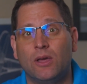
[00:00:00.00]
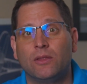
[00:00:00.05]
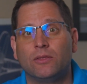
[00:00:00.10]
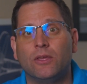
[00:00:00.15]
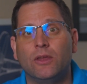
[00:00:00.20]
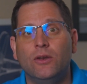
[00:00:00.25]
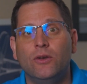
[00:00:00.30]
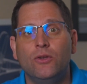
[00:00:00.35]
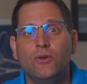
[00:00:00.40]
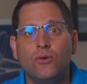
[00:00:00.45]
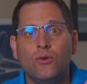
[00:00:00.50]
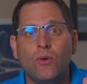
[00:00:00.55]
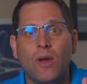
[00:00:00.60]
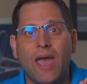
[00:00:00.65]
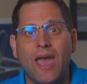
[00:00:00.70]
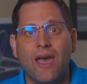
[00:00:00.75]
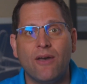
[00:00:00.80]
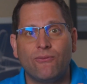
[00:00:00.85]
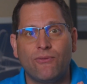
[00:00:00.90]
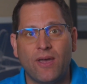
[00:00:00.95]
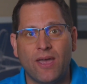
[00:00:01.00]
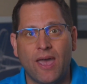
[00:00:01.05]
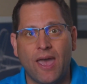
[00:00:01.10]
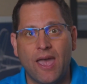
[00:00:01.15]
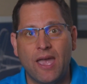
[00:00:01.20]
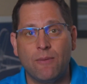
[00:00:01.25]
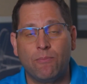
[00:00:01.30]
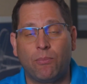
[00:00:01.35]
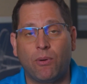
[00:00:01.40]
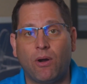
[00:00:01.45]
the new
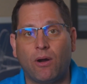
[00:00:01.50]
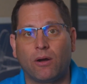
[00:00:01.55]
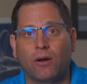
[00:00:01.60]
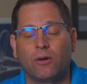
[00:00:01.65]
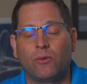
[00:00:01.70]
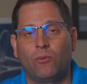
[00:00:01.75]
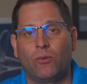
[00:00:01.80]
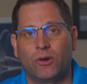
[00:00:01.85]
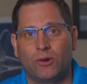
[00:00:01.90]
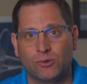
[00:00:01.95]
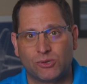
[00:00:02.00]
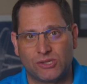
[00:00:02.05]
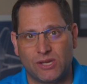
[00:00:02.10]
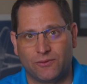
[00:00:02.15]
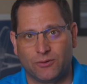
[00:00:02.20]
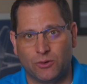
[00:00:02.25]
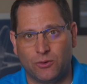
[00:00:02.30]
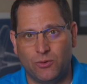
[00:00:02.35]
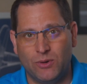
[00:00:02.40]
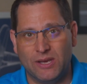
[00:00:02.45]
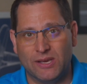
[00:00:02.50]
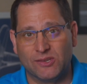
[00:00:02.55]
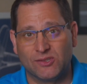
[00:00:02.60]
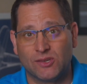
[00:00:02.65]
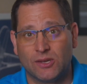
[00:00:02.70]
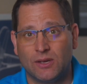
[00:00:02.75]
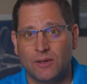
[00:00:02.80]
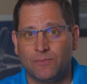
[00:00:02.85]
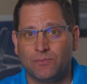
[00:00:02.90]
FAA Part 107 quiz.